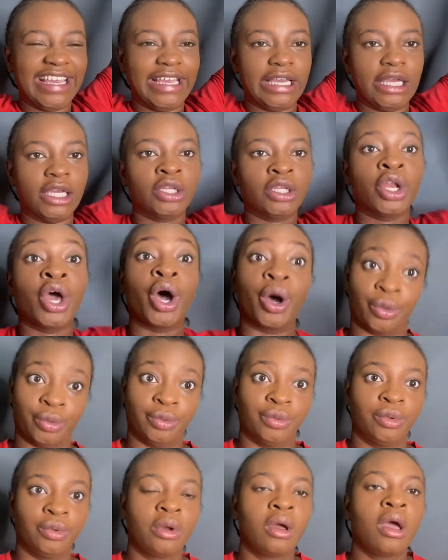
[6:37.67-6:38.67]
Yippee! No.
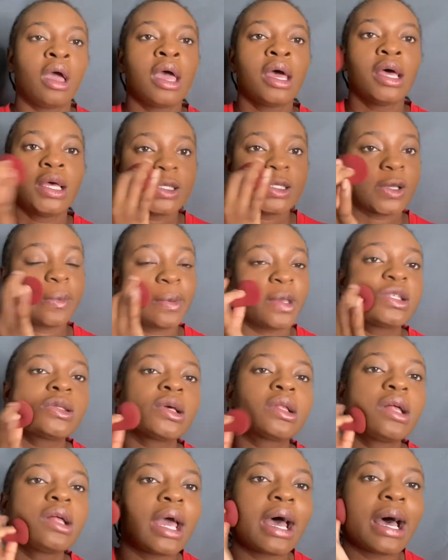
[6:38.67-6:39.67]
So
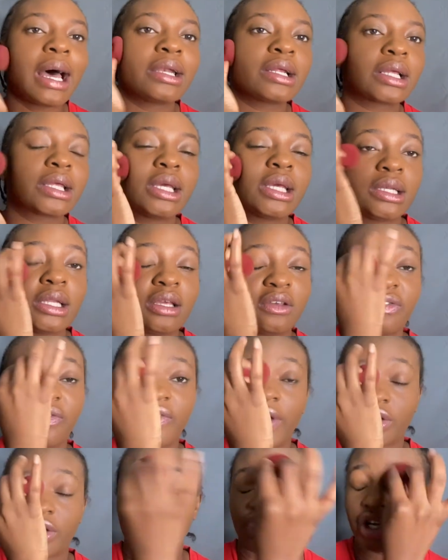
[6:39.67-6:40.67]
basically, I had a kidney
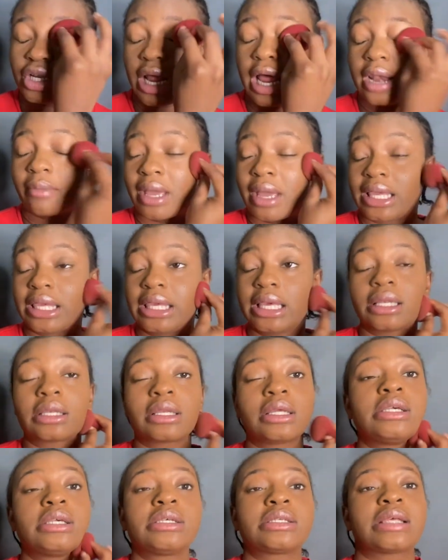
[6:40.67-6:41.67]
infection and my
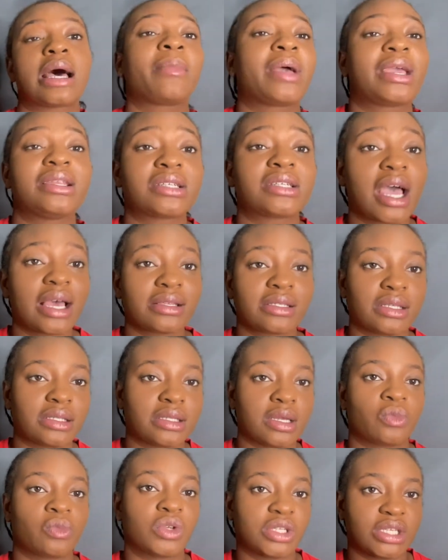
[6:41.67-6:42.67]
kidneys and my entire
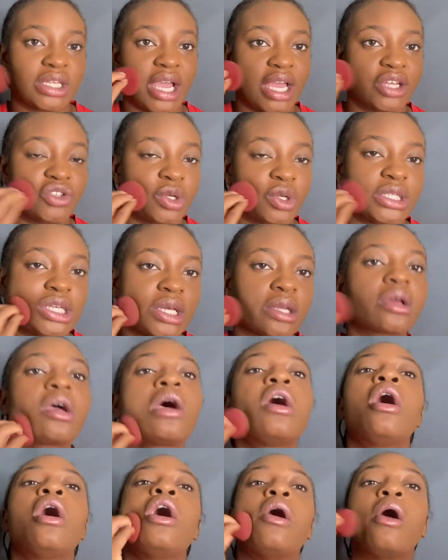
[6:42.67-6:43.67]
system was dehydrated.
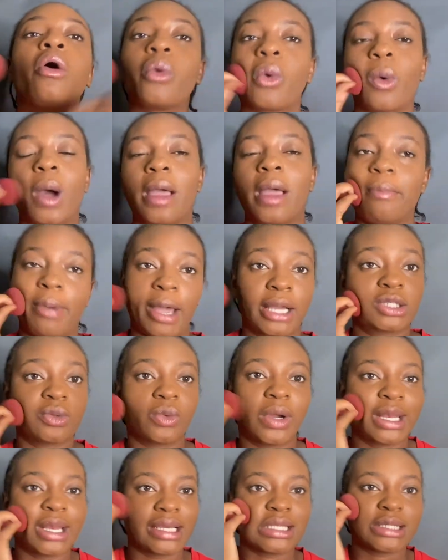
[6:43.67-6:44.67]
Rewind back to
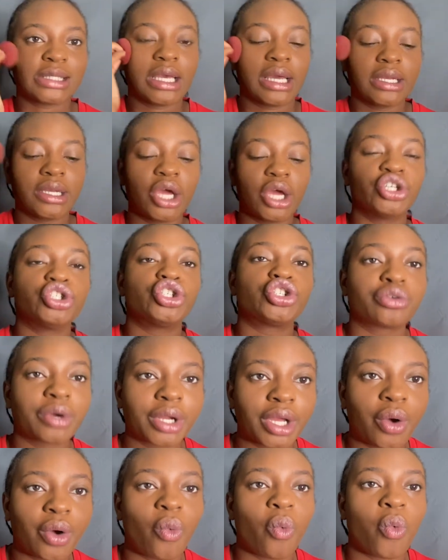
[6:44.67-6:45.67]
when I said,
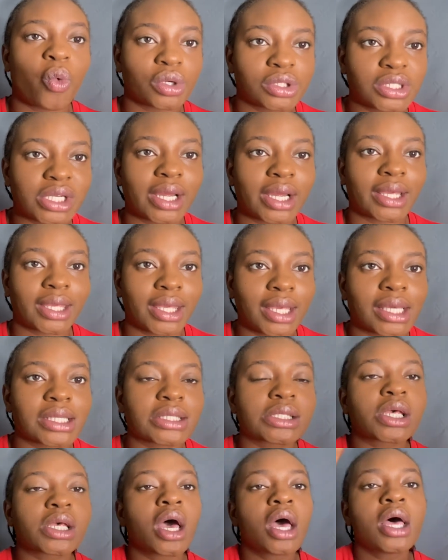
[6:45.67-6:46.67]
drink water,
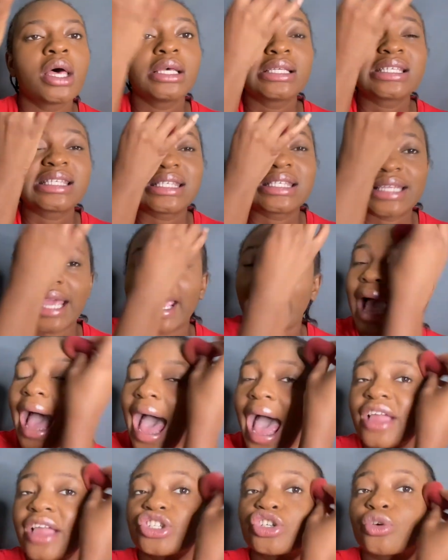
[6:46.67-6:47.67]
kids. Stay
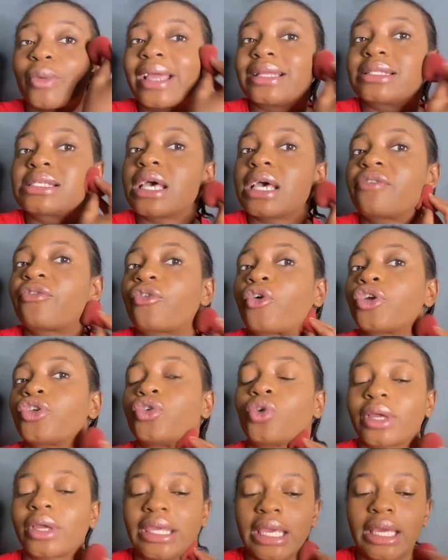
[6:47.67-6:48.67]
hydrated for
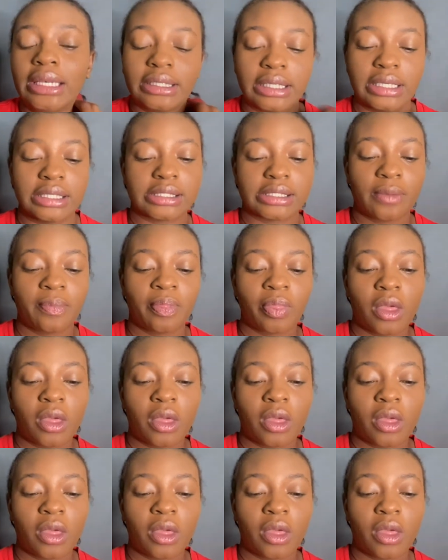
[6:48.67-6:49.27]
your kidneys.